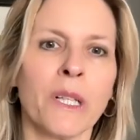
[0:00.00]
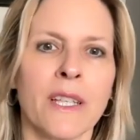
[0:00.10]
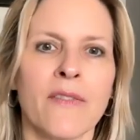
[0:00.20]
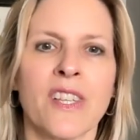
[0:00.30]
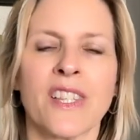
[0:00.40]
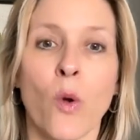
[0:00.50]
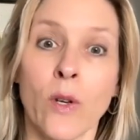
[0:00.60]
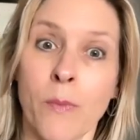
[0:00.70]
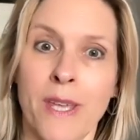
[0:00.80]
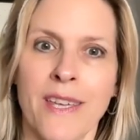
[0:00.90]
believes it's
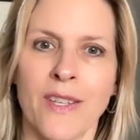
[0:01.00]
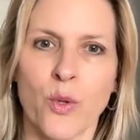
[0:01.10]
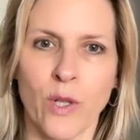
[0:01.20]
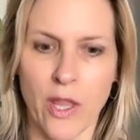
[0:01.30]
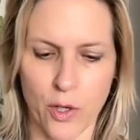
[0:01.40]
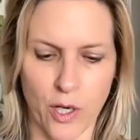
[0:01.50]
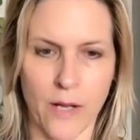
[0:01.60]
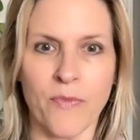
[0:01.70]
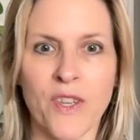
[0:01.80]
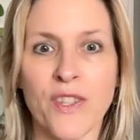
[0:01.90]
going to peak in
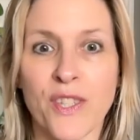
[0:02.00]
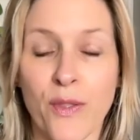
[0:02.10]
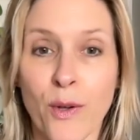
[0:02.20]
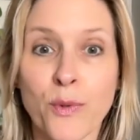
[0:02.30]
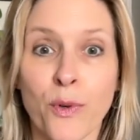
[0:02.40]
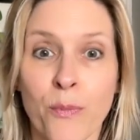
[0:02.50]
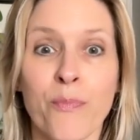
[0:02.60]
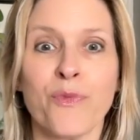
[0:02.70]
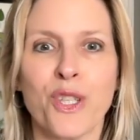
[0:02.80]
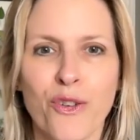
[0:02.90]
2030. So those are
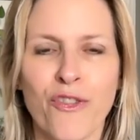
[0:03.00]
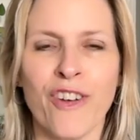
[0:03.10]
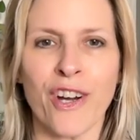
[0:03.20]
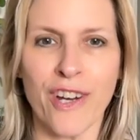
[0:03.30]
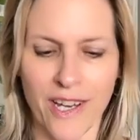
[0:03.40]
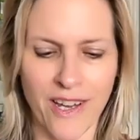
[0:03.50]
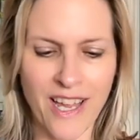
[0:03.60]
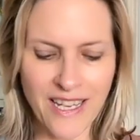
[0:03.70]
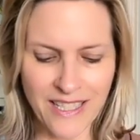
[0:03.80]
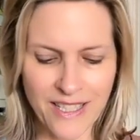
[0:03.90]
two very
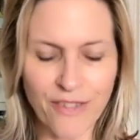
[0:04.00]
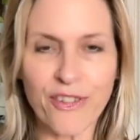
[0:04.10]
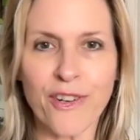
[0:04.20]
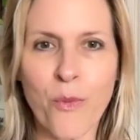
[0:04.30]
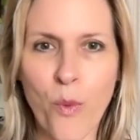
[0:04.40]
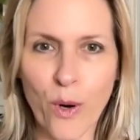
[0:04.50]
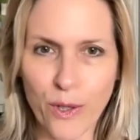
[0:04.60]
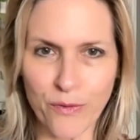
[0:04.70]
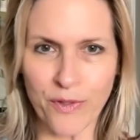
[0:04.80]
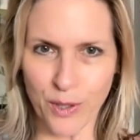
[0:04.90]
different
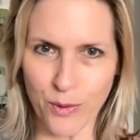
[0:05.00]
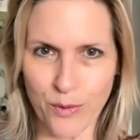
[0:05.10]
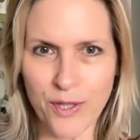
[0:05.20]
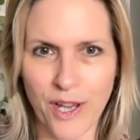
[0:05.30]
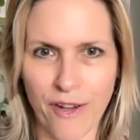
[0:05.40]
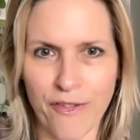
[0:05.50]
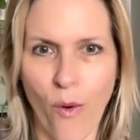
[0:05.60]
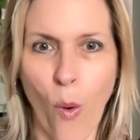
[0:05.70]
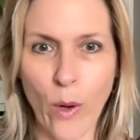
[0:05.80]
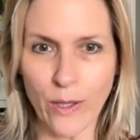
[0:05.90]
worldviews of
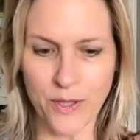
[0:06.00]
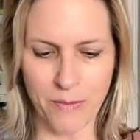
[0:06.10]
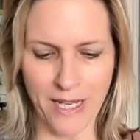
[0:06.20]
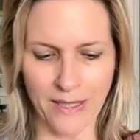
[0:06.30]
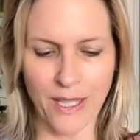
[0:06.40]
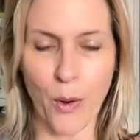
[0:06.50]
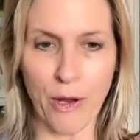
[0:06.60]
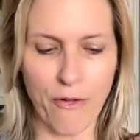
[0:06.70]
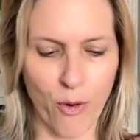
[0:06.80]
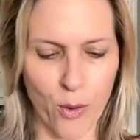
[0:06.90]
oil demand
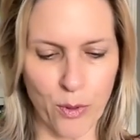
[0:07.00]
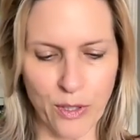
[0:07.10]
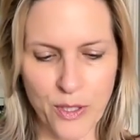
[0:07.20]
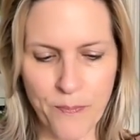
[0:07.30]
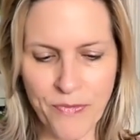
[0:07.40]
going forward.